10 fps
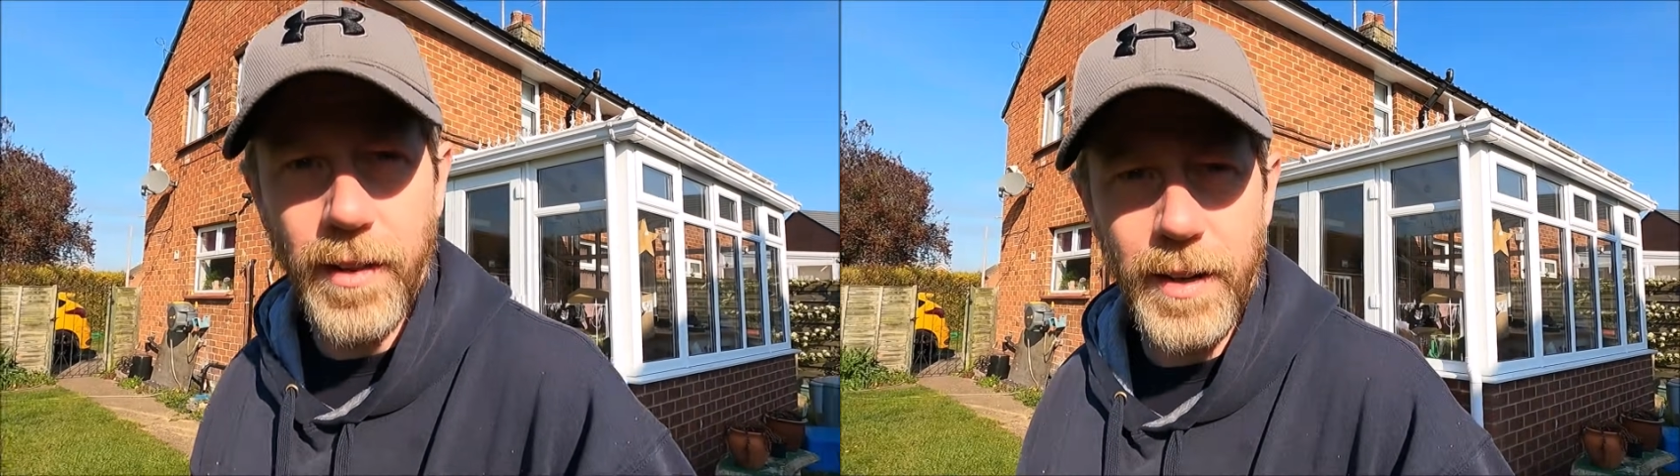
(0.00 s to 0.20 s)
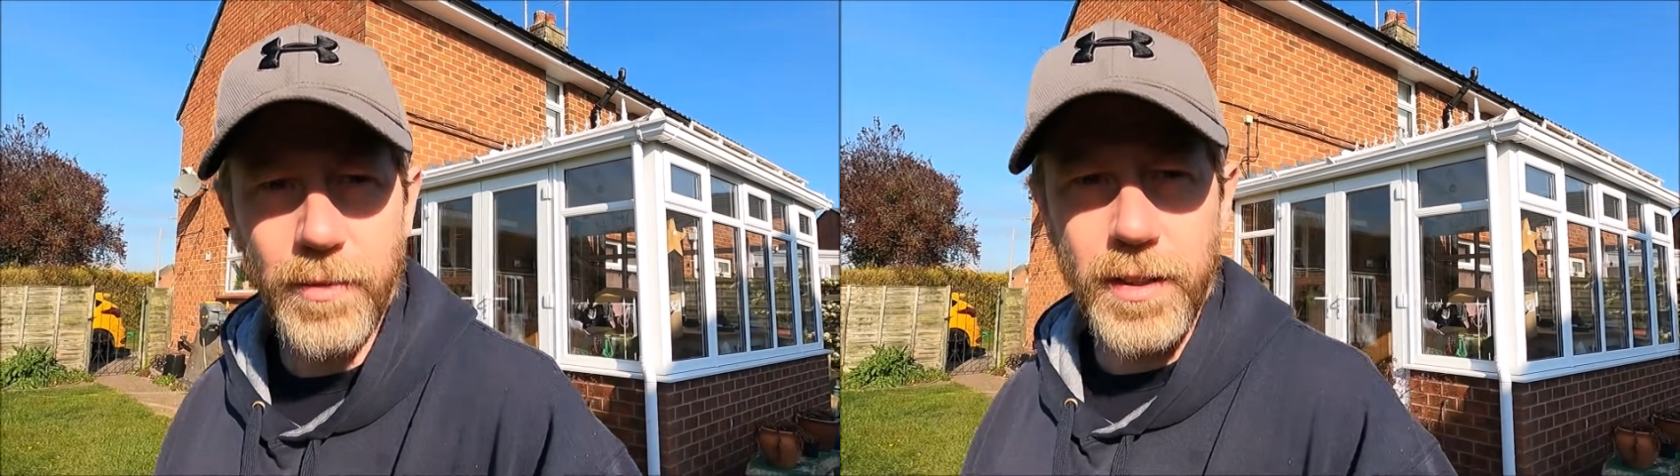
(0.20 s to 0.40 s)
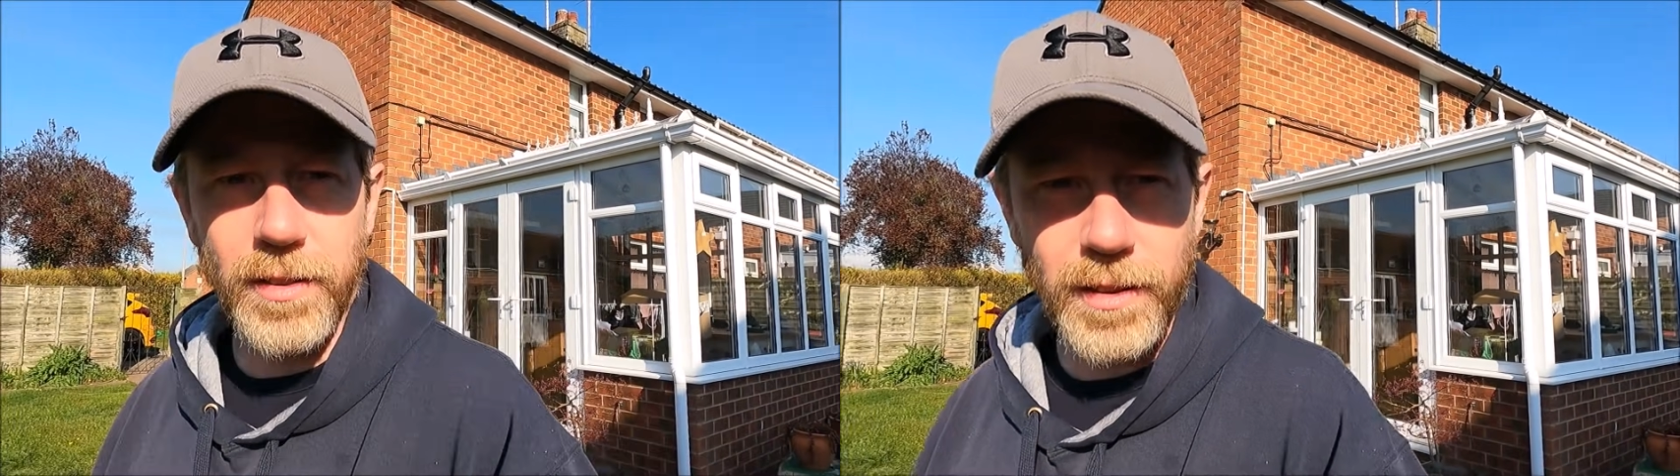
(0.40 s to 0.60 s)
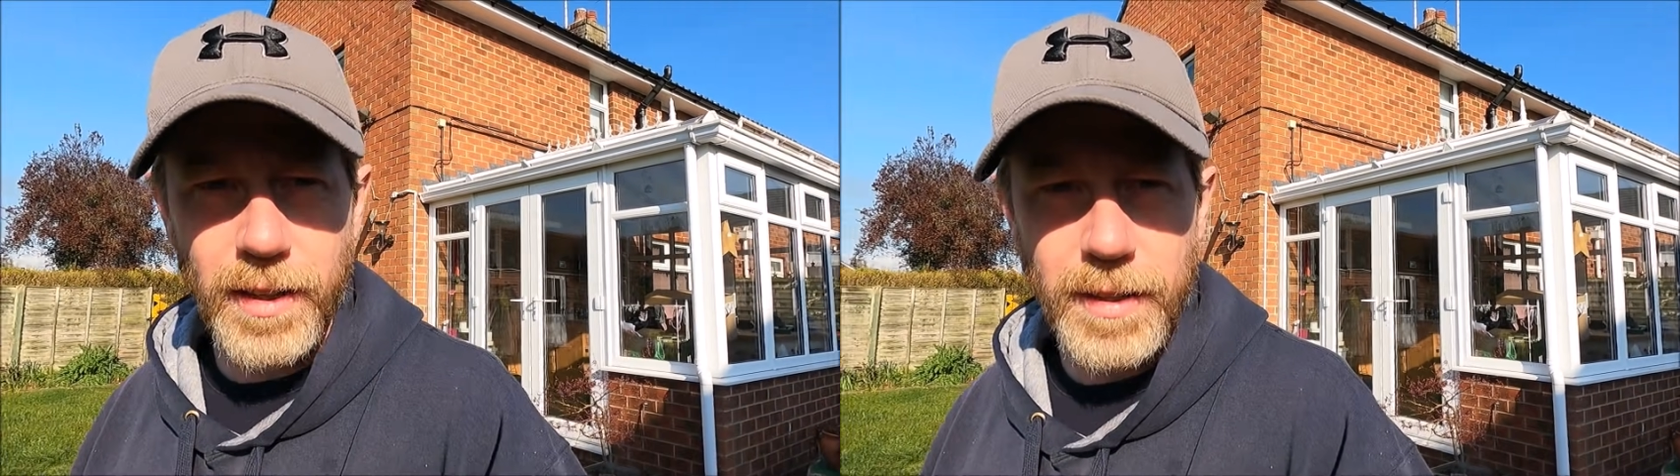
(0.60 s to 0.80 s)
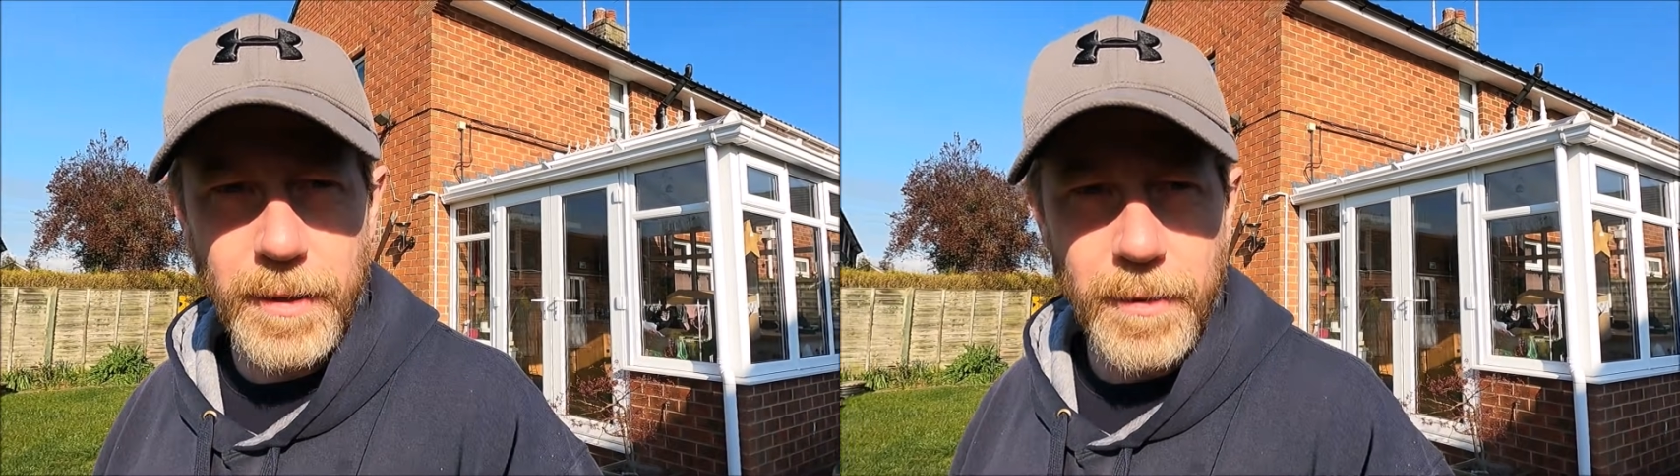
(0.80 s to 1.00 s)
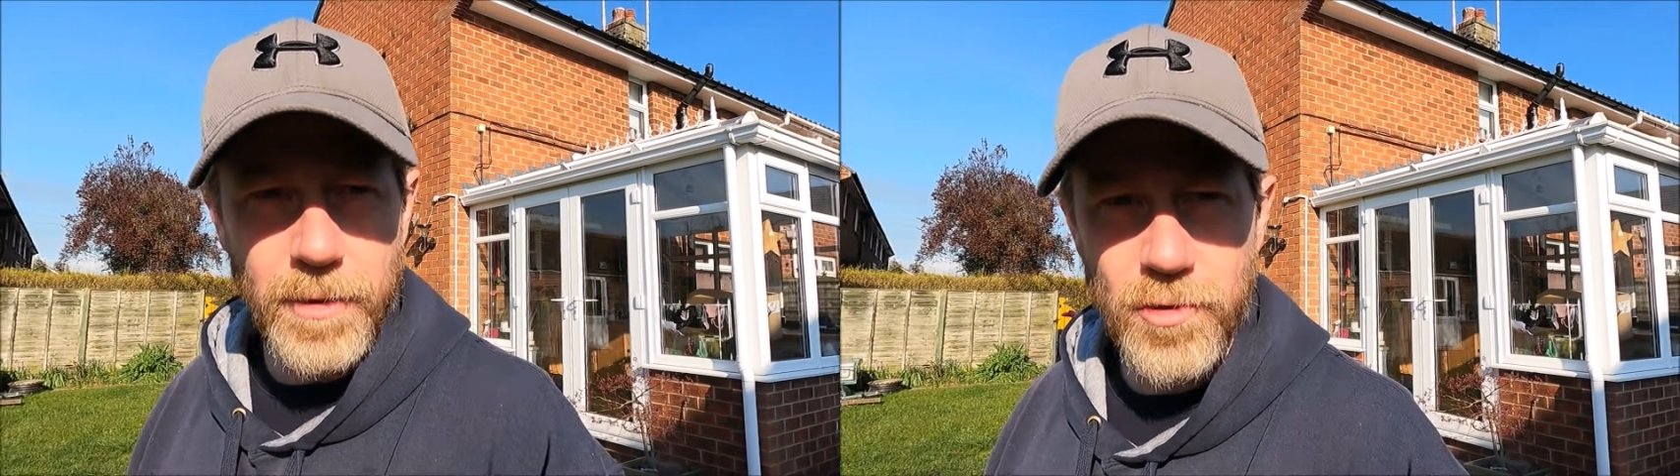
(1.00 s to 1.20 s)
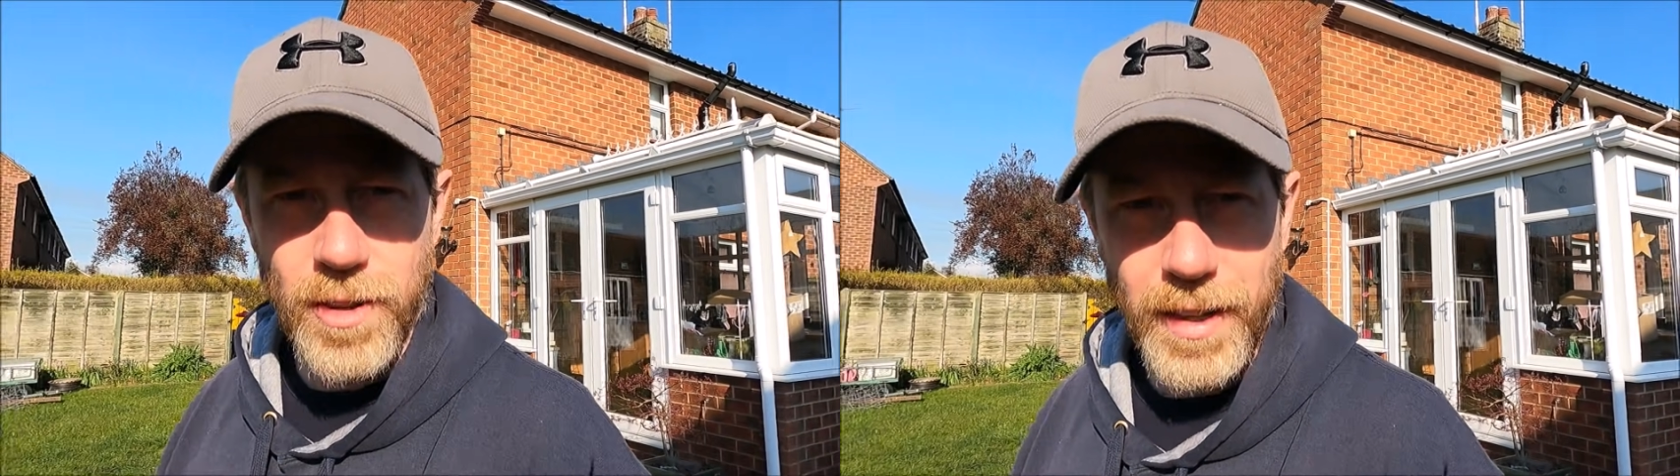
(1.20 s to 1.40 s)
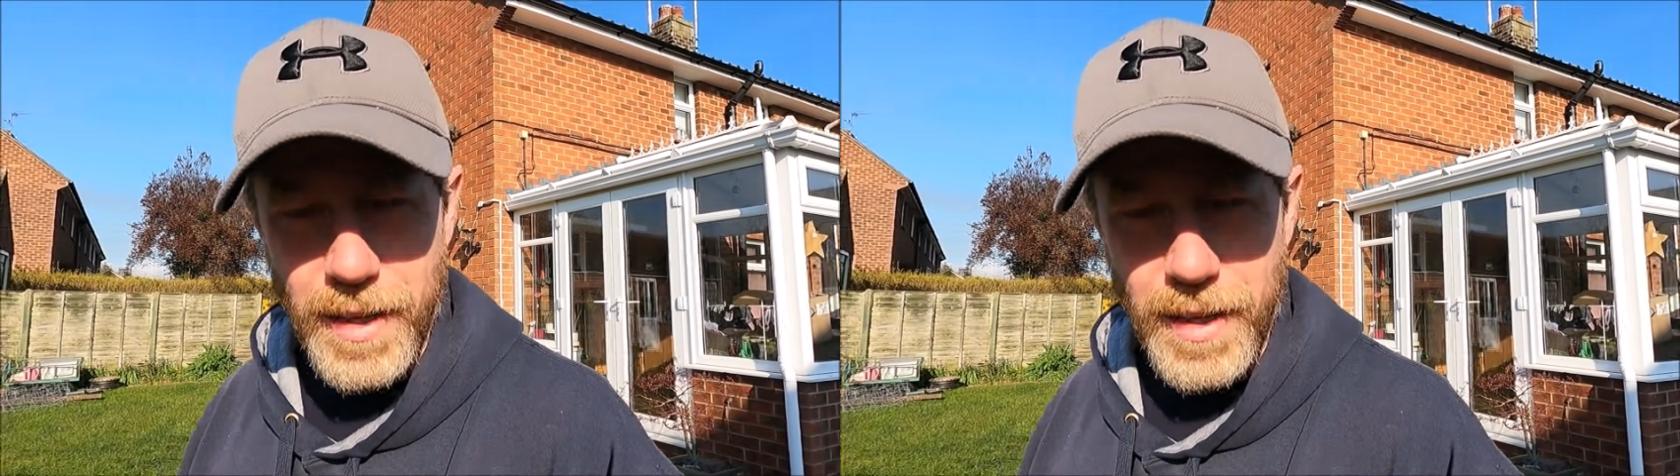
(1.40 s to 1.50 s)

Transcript: like that recently, trying